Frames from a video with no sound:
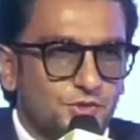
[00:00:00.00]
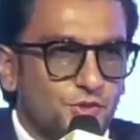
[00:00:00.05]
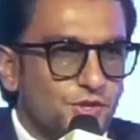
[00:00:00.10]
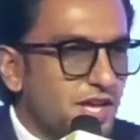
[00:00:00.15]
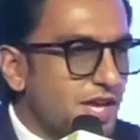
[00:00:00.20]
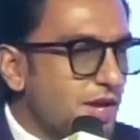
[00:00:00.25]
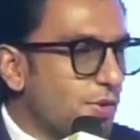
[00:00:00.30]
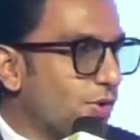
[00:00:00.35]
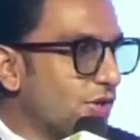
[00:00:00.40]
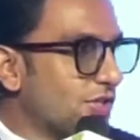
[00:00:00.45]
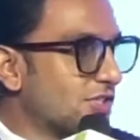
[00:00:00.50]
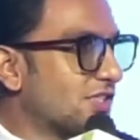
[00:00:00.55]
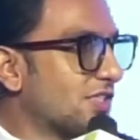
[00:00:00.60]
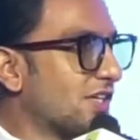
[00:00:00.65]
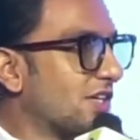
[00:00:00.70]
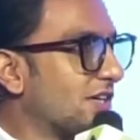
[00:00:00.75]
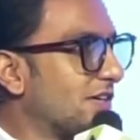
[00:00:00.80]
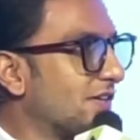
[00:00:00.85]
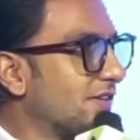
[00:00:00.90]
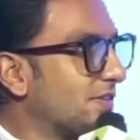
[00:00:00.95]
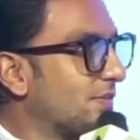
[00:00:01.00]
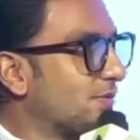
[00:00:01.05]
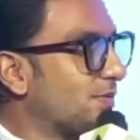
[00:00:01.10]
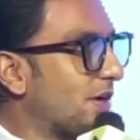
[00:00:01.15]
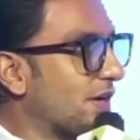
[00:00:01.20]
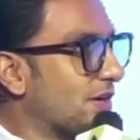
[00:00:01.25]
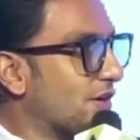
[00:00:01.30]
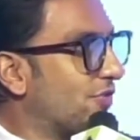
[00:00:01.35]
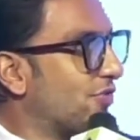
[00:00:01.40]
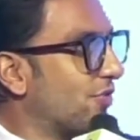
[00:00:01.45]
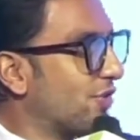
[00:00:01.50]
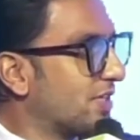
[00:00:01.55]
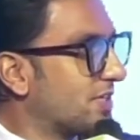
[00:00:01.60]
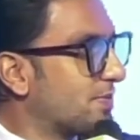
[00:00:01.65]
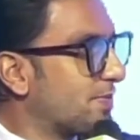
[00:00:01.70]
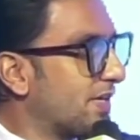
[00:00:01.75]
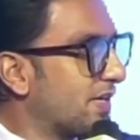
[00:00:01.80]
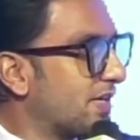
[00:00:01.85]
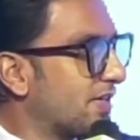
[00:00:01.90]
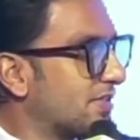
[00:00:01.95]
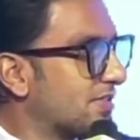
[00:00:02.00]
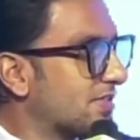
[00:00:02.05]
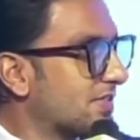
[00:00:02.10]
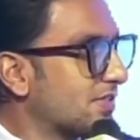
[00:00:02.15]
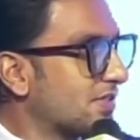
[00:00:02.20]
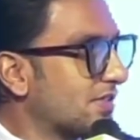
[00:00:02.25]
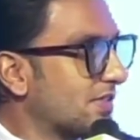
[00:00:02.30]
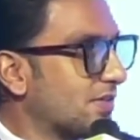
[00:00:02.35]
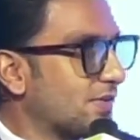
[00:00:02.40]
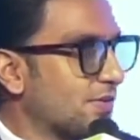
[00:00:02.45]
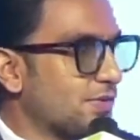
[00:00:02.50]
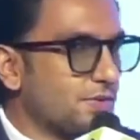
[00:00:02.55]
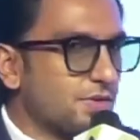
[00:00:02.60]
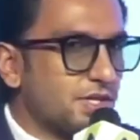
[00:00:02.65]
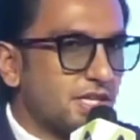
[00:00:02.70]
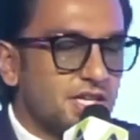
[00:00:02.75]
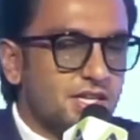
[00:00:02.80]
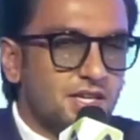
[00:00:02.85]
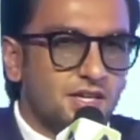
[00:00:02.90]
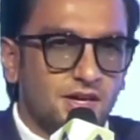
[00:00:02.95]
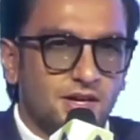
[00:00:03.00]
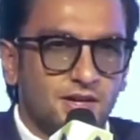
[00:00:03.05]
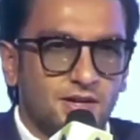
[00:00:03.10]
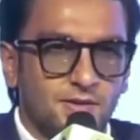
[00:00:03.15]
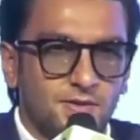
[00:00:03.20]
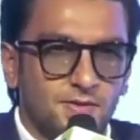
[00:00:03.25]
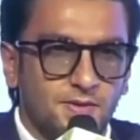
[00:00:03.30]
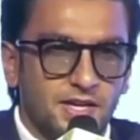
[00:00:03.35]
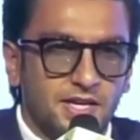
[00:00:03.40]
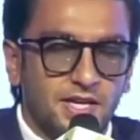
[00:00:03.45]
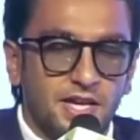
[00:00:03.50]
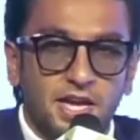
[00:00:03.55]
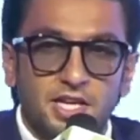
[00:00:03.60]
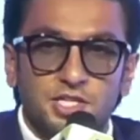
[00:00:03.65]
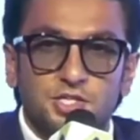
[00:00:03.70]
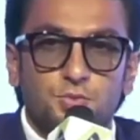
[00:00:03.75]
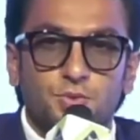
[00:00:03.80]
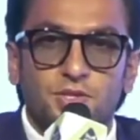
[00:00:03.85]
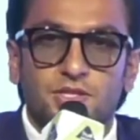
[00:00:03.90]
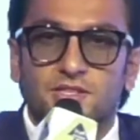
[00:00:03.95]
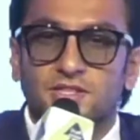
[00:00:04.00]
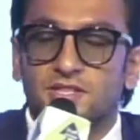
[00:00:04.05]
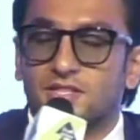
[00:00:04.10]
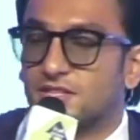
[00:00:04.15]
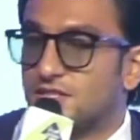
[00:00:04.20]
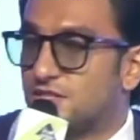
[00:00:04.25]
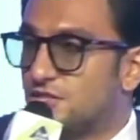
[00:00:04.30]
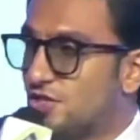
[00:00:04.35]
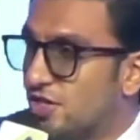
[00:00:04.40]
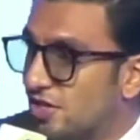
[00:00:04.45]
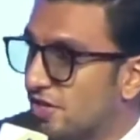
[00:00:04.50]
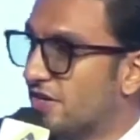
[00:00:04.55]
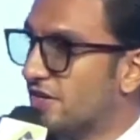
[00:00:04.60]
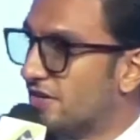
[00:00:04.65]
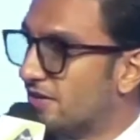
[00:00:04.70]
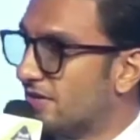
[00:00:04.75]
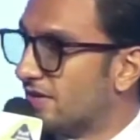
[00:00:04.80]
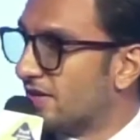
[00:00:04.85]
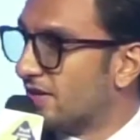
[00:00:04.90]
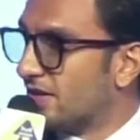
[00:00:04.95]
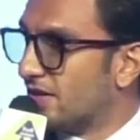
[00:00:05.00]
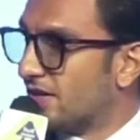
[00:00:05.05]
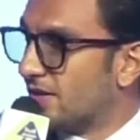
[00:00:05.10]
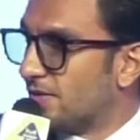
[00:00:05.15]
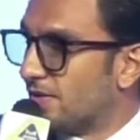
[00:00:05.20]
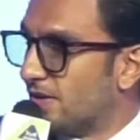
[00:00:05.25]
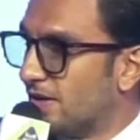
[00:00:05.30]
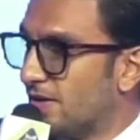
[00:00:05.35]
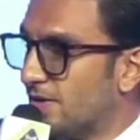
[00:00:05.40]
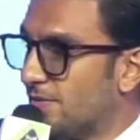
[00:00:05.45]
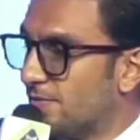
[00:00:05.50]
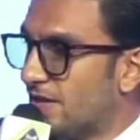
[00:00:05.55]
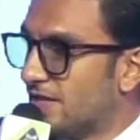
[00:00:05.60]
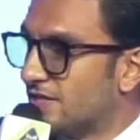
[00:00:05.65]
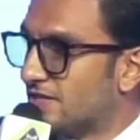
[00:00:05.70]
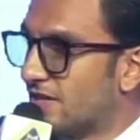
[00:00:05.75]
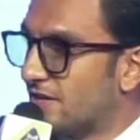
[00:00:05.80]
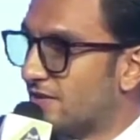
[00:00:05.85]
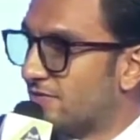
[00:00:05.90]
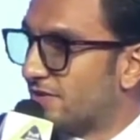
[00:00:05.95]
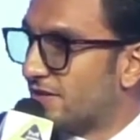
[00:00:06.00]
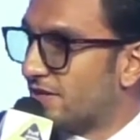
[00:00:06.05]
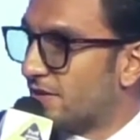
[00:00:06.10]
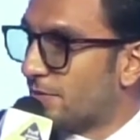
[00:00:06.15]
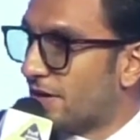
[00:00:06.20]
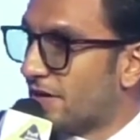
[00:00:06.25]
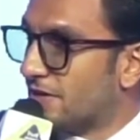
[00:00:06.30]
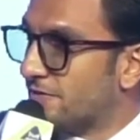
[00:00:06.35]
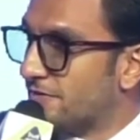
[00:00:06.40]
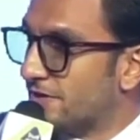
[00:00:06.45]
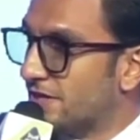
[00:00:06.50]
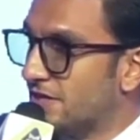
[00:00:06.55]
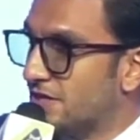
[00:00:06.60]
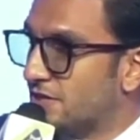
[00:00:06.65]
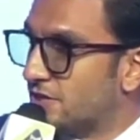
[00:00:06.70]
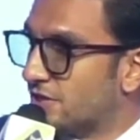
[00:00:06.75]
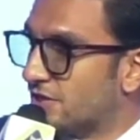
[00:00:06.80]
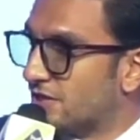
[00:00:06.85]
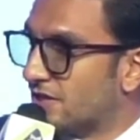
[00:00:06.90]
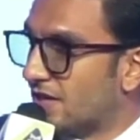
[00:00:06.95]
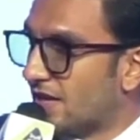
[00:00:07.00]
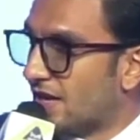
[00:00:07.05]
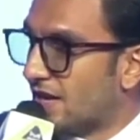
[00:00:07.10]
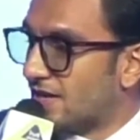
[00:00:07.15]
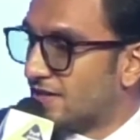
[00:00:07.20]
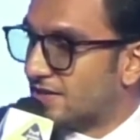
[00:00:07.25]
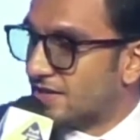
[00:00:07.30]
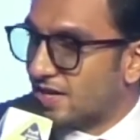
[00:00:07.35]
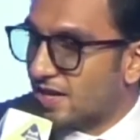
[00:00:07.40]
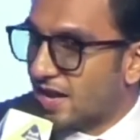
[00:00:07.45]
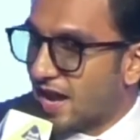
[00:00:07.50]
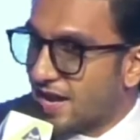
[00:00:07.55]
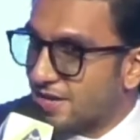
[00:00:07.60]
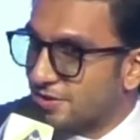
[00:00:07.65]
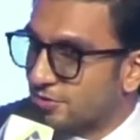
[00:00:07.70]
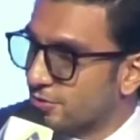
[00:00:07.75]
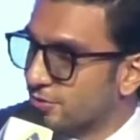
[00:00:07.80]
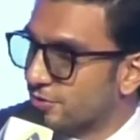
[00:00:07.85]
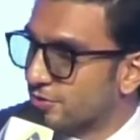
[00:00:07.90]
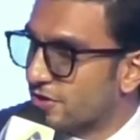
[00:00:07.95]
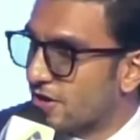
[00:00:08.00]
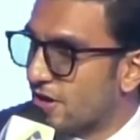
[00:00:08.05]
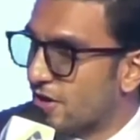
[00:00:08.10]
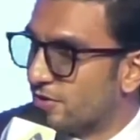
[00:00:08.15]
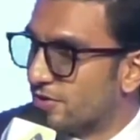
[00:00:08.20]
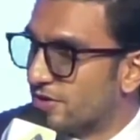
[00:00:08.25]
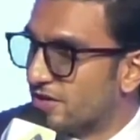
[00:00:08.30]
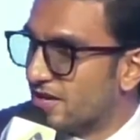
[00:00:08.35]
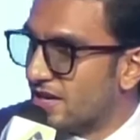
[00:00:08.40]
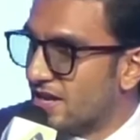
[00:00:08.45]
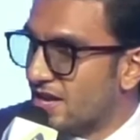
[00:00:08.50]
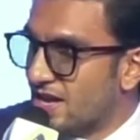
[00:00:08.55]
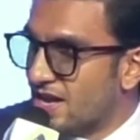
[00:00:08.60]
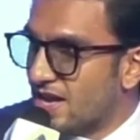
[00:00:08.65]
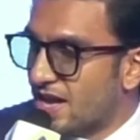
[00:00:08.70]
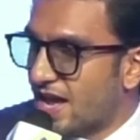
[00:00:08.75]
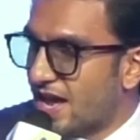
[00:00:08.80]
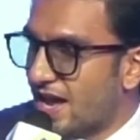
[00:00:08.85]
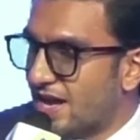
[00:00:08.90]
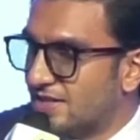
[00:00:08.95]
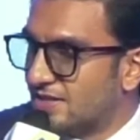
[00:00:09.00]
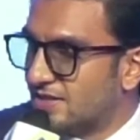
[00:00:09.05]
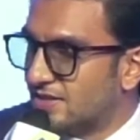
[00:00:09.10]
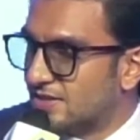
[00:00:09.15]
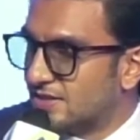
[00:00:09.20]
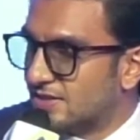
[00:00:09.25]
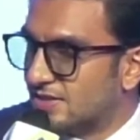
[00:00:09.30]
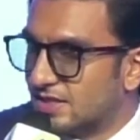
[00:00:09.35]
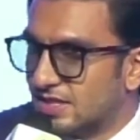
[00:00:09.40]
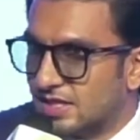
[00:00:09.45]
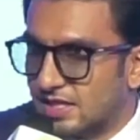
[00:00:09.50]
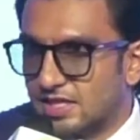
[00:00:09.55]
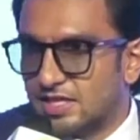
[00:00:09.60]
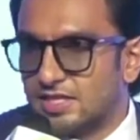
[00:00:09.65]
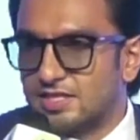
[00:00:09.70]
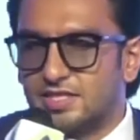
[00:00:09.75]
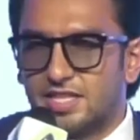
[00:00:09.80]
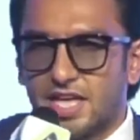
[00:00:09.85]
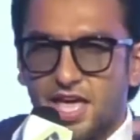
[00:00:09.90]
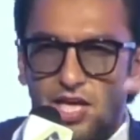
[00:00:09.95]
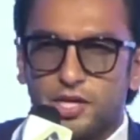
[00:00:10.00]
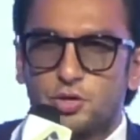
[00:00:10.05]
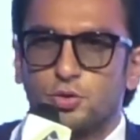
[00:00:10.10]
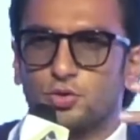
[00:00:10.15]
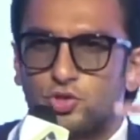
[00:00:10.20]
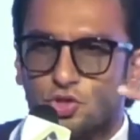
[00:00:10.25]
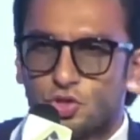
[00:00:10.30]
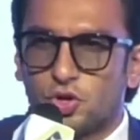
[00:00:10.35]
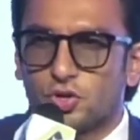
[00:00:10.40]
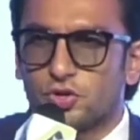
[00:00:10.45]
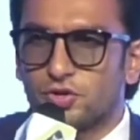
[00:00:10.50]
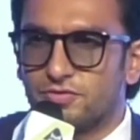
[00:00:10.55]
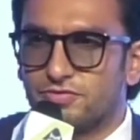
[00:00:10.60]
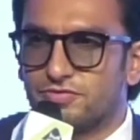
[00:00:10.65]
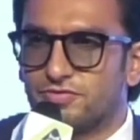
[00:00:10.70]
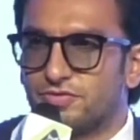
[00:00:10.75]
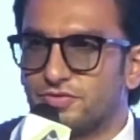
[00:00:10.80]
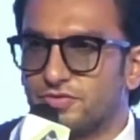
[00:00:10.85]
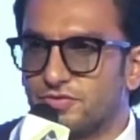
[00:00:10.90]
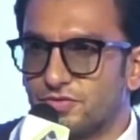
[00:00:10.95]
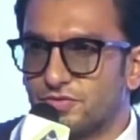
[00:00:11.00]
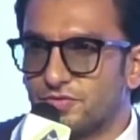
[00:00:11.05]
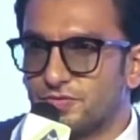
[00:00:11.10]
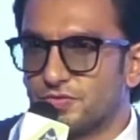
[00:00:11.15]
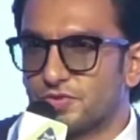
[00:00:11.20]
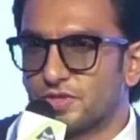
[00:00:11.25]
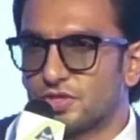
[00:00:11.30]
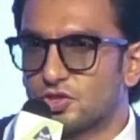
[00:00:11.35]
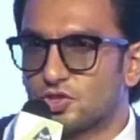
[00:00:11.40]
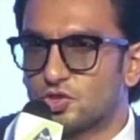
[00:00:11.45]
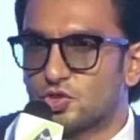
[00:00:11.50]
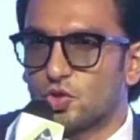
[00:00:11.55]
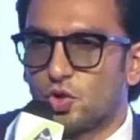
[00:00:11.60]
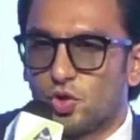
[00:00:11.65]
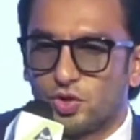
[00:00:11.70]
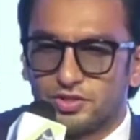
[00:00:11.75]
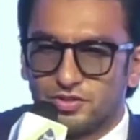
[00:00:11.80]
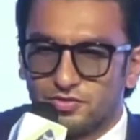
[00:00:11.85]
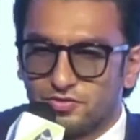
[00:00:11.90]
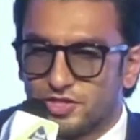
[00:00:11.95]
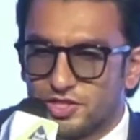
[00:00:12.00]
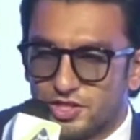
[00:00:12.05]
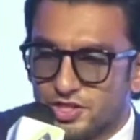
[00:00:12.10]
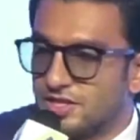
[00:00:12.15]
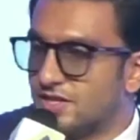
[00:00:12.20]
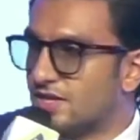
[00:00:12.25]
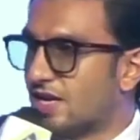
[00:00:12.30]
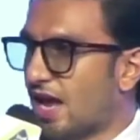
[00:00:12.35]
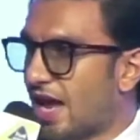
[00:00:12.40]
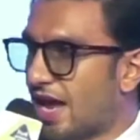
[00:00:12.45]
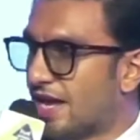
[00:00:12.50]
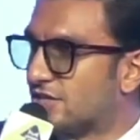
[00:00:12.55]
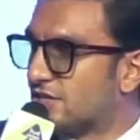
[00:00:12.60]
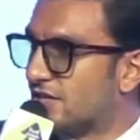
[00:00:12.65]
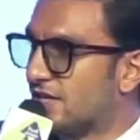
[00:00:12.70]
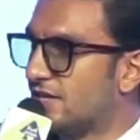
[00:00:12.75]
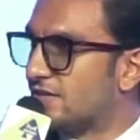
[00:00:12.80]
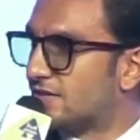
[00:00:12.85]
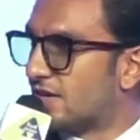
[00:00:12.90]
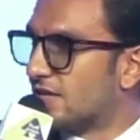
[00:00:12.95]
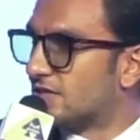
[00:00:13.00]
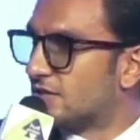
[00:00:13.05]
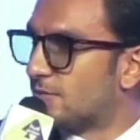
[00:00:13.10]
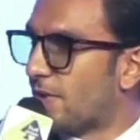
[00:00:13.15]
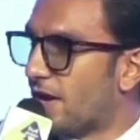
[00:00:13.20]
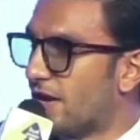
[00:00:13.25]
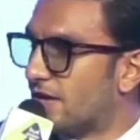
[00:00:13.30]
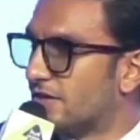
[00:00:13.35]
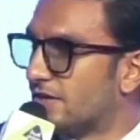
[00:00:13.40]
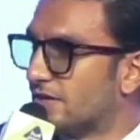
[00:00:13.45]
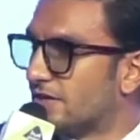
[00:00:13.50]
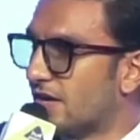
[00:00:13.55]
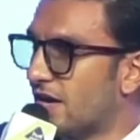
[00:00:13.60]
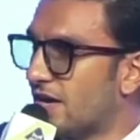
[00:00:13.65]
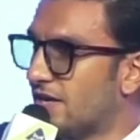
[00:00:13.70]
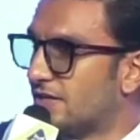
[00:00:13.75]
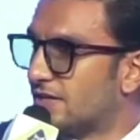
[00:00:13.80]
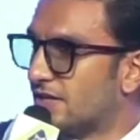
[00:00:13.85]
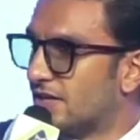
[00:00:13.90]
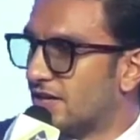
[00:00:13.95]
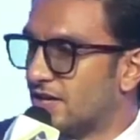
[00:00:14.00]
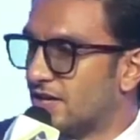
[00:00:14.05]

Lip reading: Today was a wonderful experience. We engaged with children, myself and Nemanja Vidic, at Andrew's ground. And there you sort of saw the vision actually transpiring, right?